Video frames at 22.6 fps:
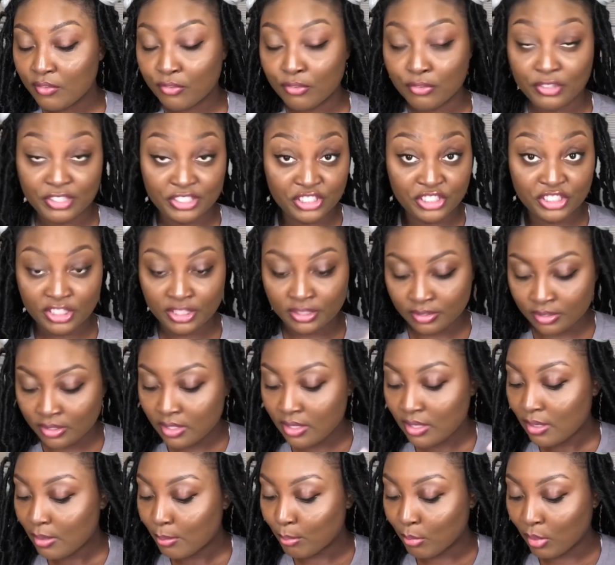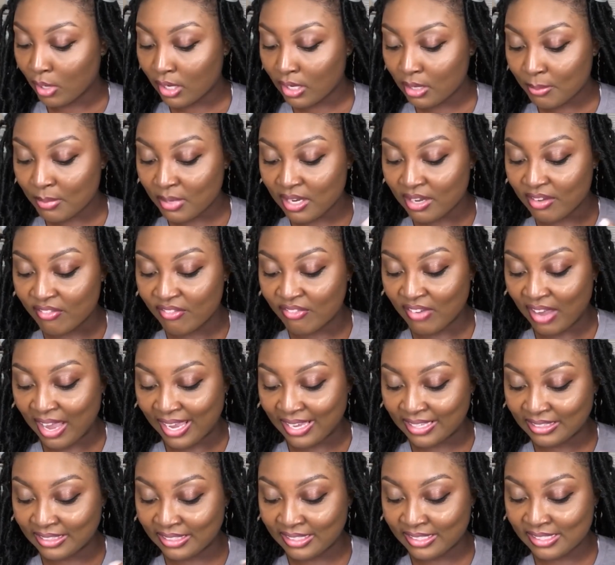freesia, bergamot,
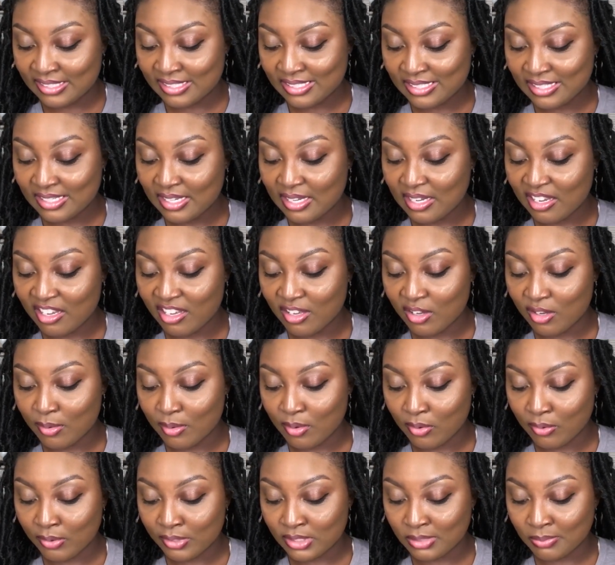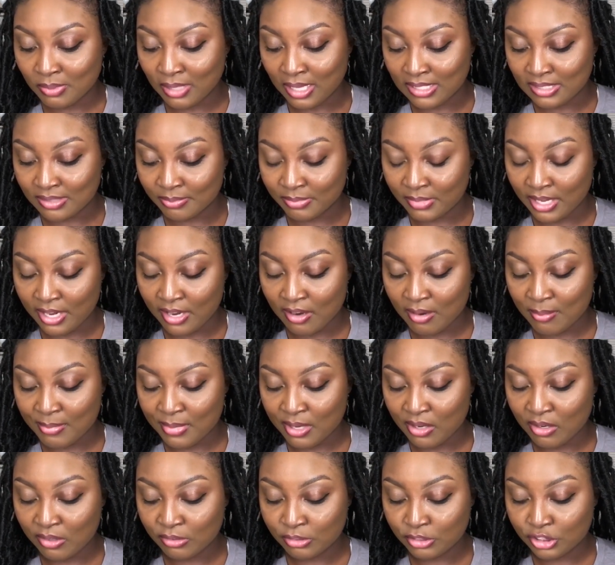violets, orange blossom
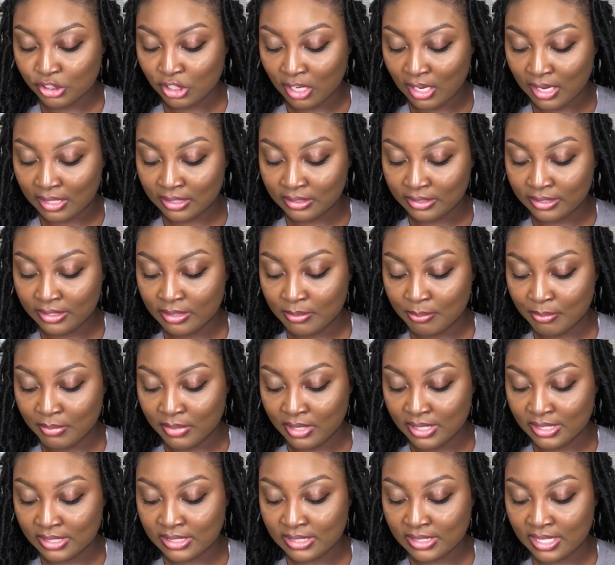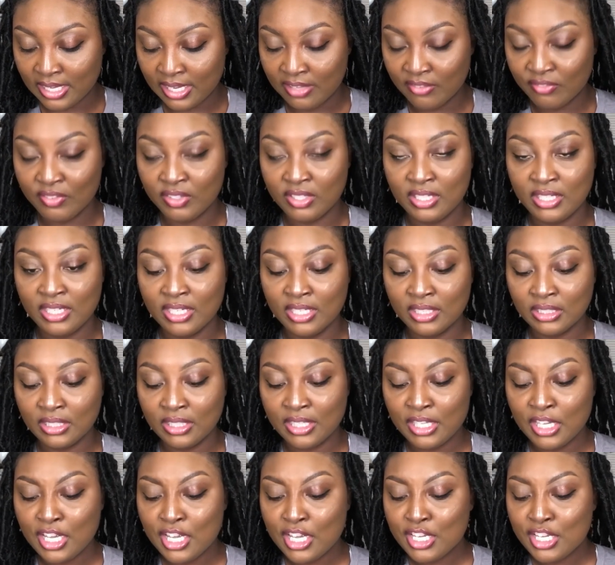caramel, chocolate, musk, and vanilla.